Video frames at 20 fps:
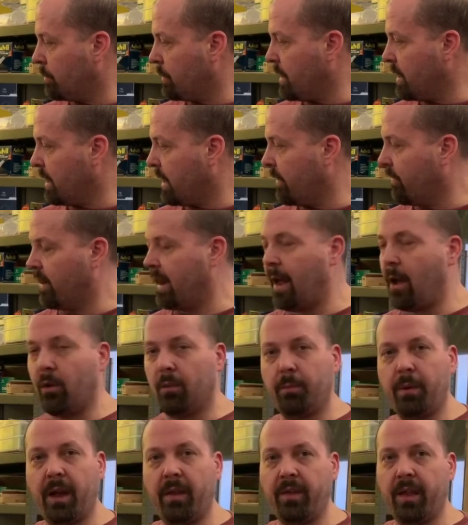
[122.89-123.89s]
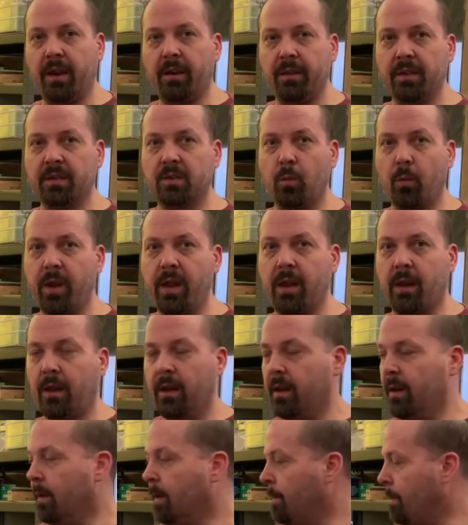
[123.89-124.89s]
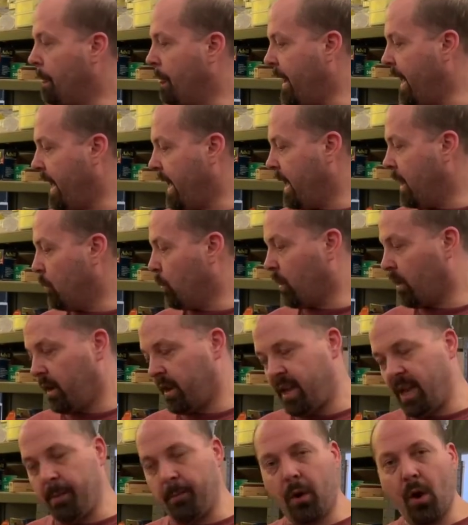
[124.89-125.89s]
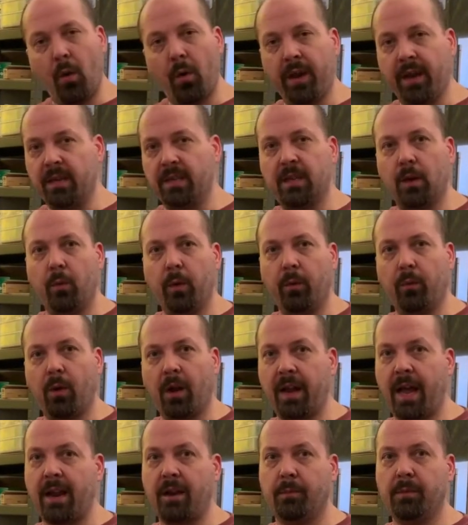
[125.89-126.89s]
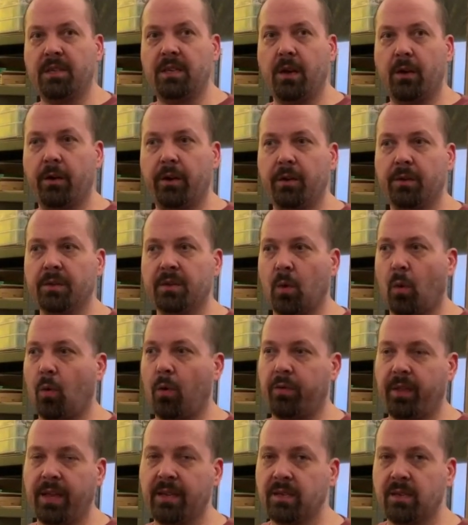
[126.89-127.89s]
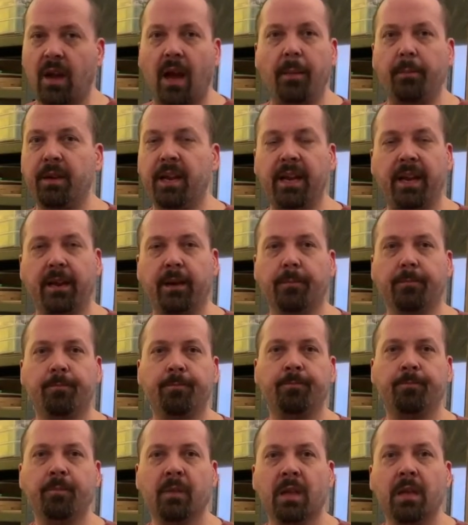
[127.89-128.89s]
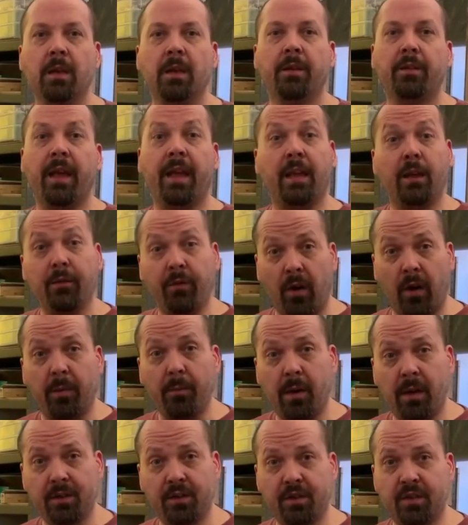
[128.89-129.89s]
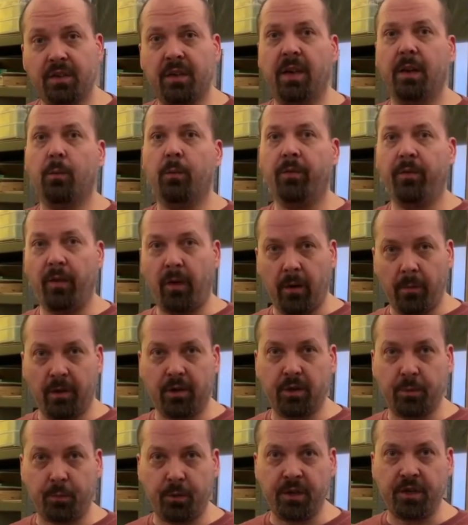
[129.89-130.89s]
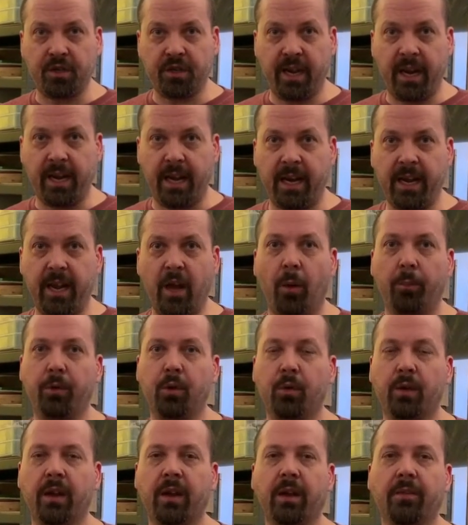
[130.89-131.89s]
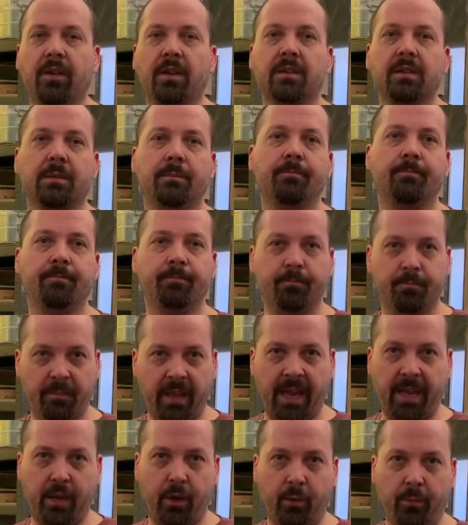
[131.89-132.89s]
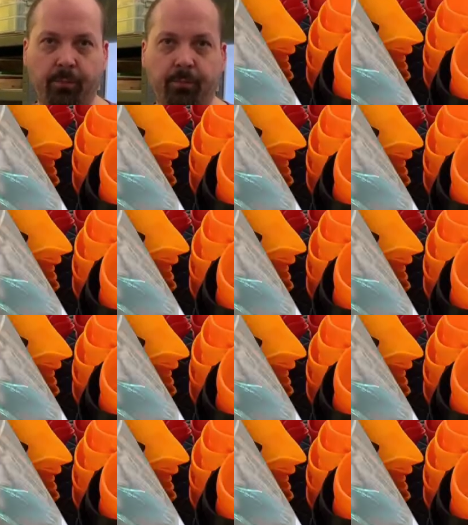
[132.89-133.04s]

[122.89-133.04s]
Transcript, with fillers: being given out by the end of this week, and we're going to keep going until we run out of materials or they stop needing them. Thank you very much. We very much appreciate any help you can give us. Thank you.